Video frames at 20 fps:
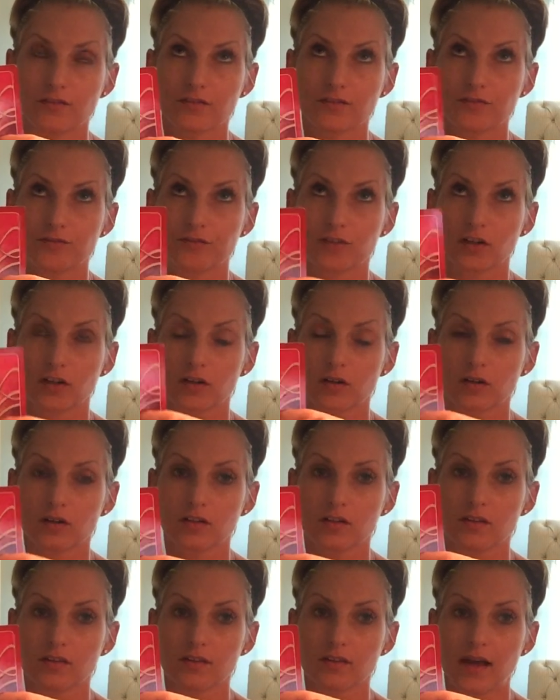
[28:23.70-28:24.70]

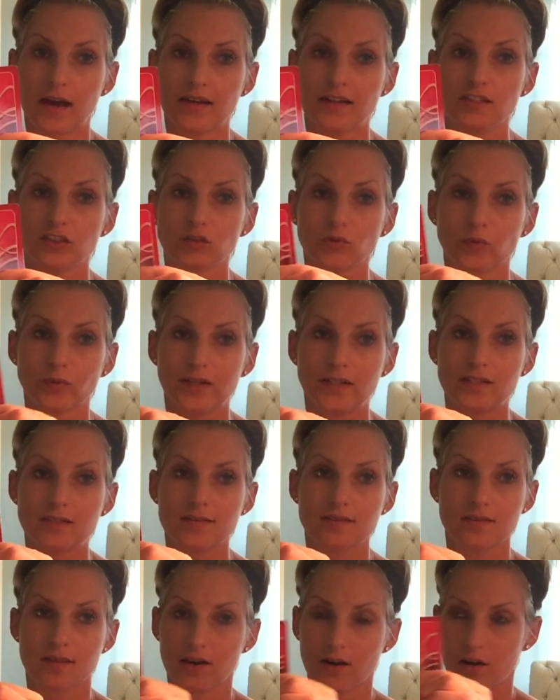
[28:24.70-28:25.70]
for any
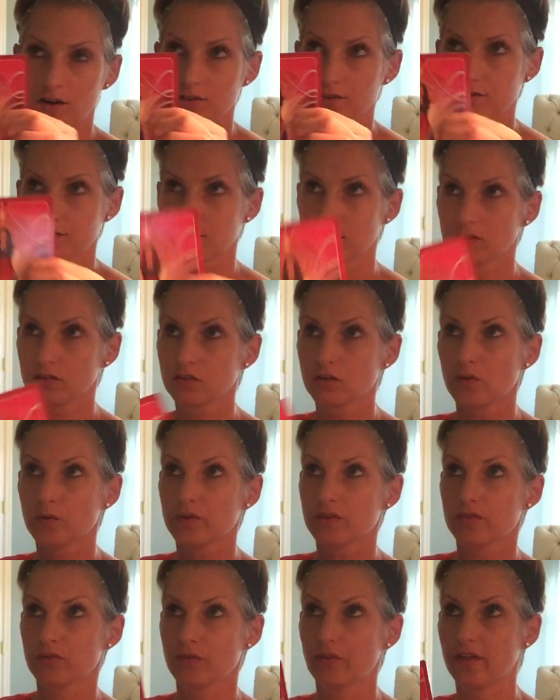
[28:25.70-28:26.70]
twins that are still
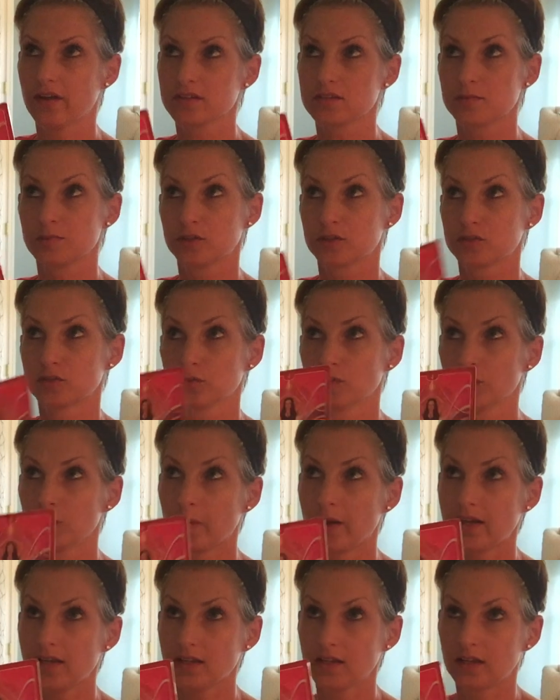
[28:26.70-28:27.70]
going through that spiritual
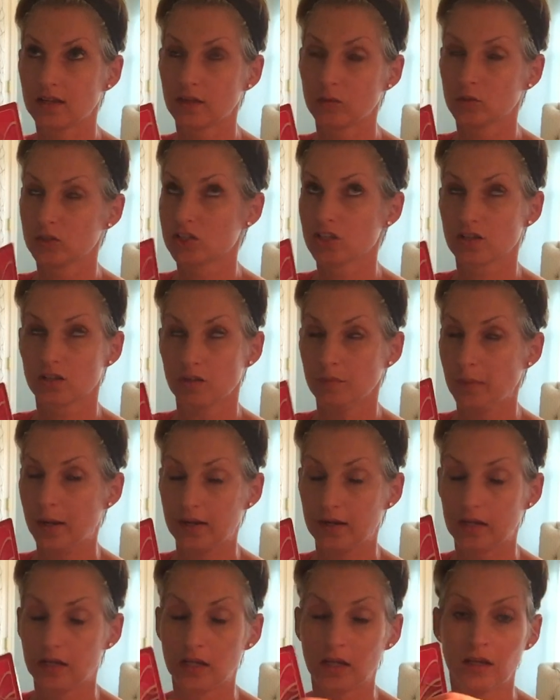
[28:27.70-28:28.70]
awakening, which there are
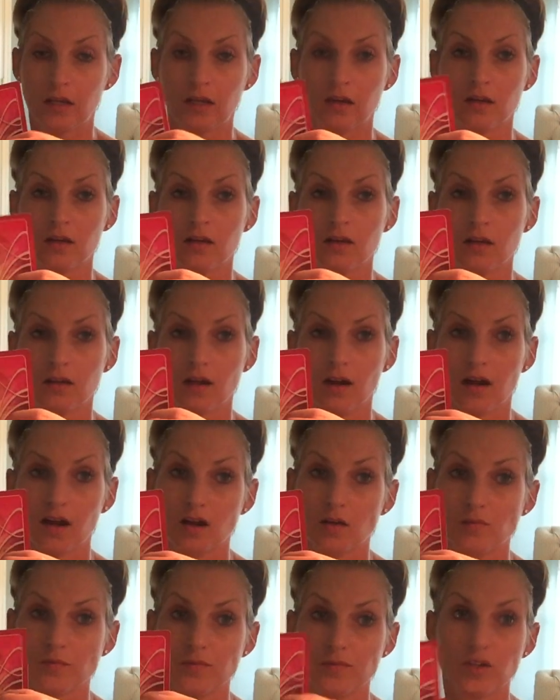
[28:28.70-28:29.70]
many,
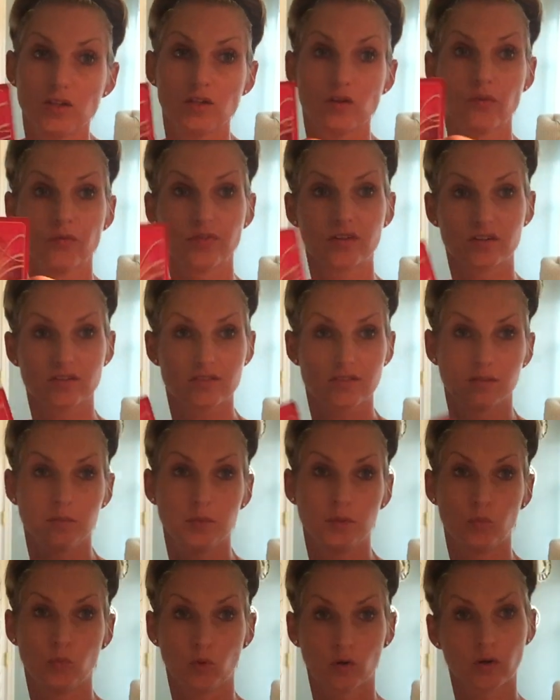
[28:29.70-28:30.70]
you know, there's going to
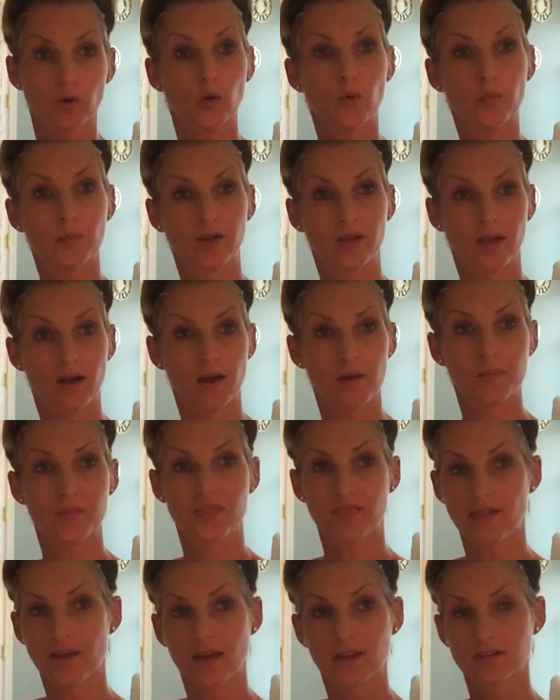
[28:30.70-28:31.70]
be more opening up
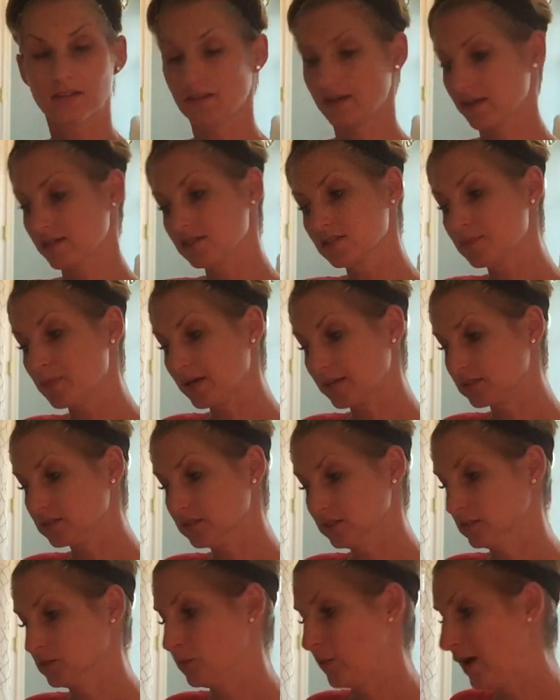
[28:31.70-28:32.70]
in that aspect
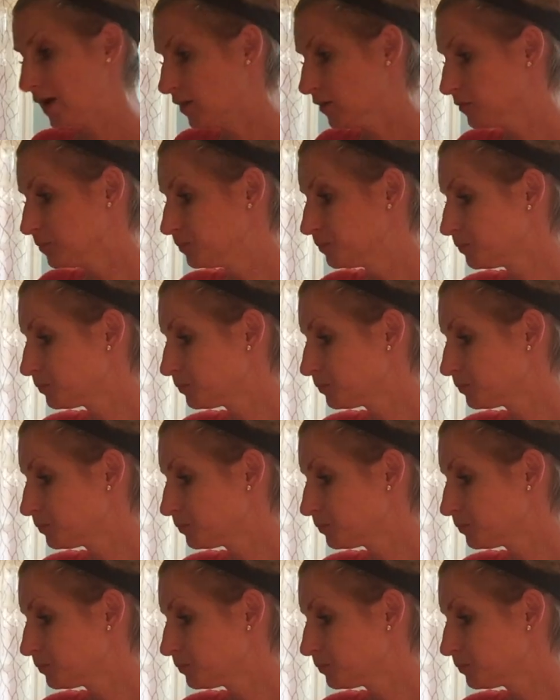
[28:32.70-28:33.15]
as well.